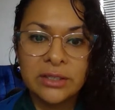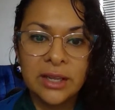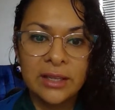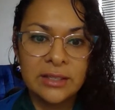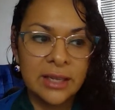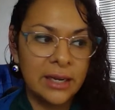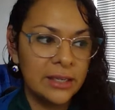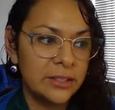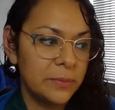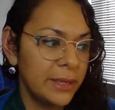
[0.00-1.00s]
the study
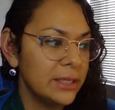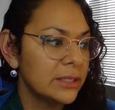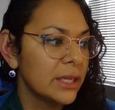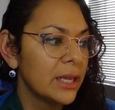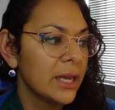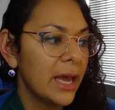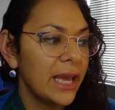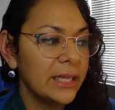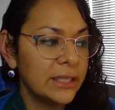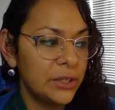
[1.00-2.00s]
is based
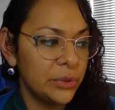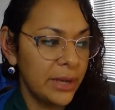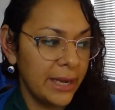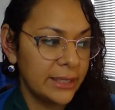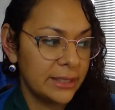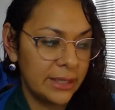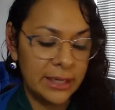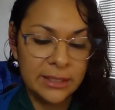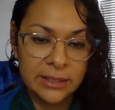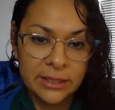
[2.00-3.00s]
in the United
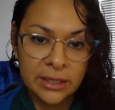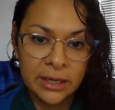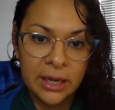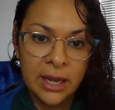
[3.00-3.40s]
States.